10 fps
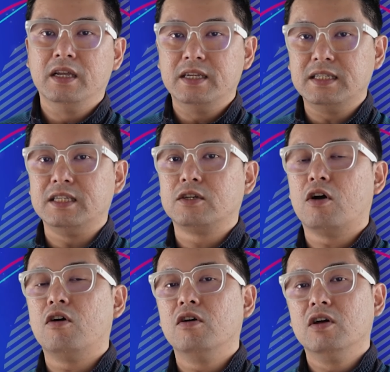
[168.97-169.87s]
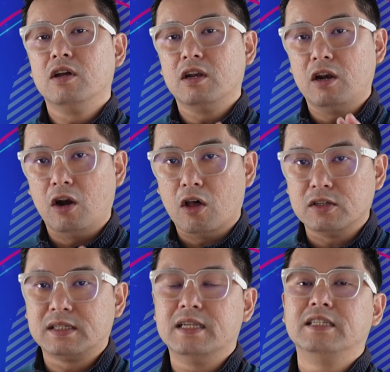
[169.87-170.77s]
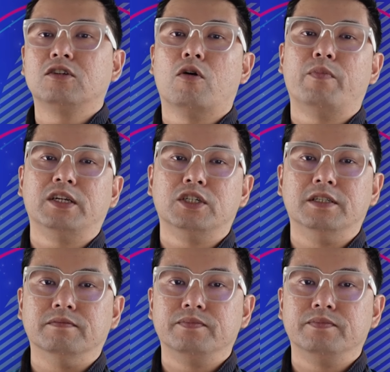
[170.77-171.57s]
This is called lossless compression.